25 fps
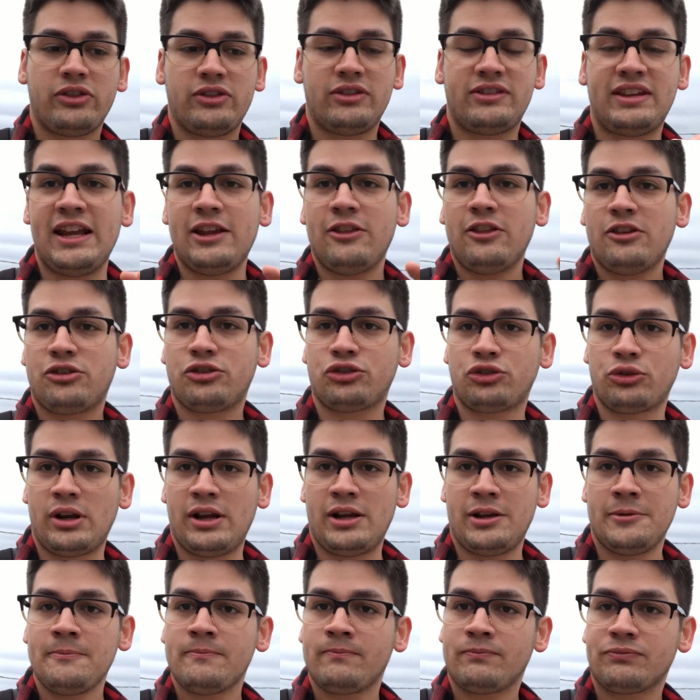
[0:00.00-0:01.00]
Take the
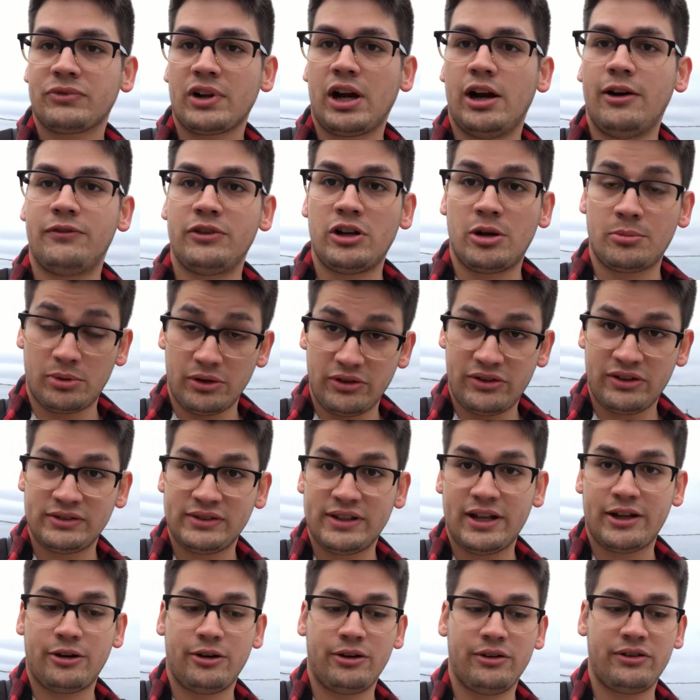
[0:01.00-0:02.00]
string of numbers and
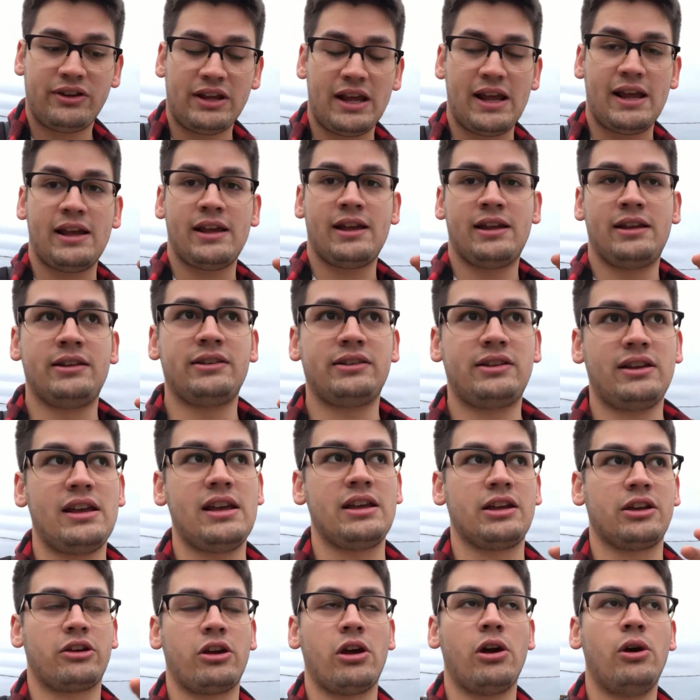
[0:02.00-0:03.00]
letters and
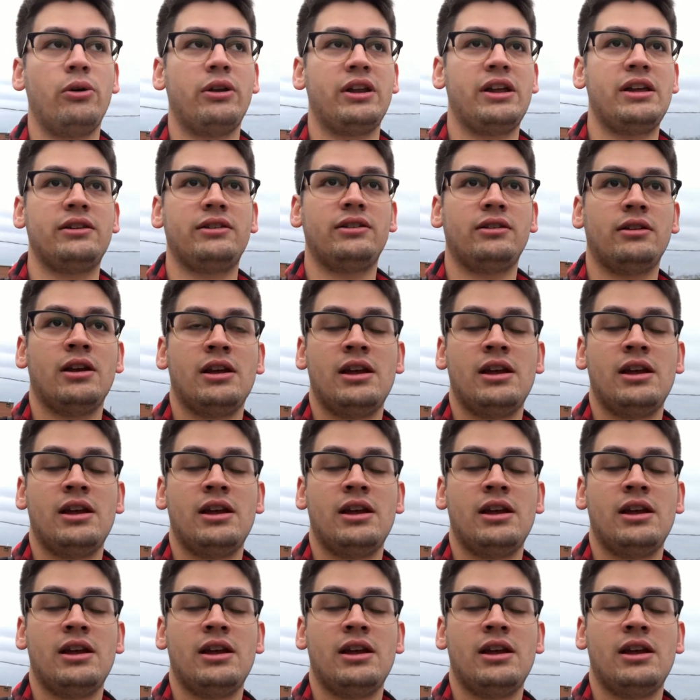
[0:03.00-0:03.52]
encode it